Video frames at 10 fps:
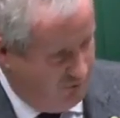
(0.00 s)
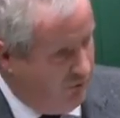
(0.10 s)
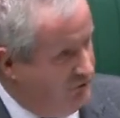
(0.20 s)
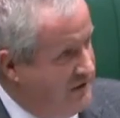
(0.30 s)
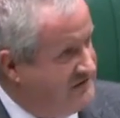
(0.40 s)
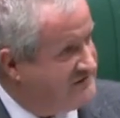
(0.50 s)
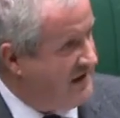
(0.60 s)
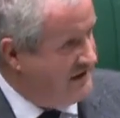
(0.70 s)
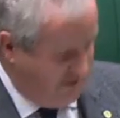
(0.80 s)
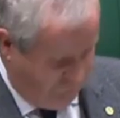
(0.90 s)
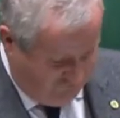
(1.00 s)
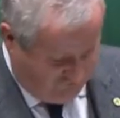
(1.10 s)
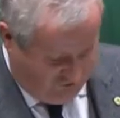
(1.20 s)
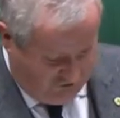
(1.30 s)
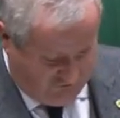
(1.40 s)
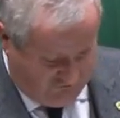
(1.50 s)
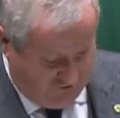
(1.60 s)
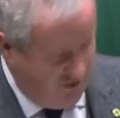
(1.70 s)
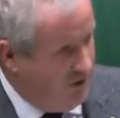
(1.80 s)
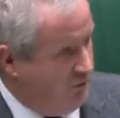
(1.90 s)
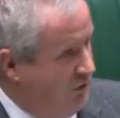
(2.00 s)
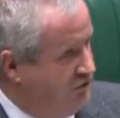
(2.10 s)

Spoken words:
Will they stand up for Scotland? Will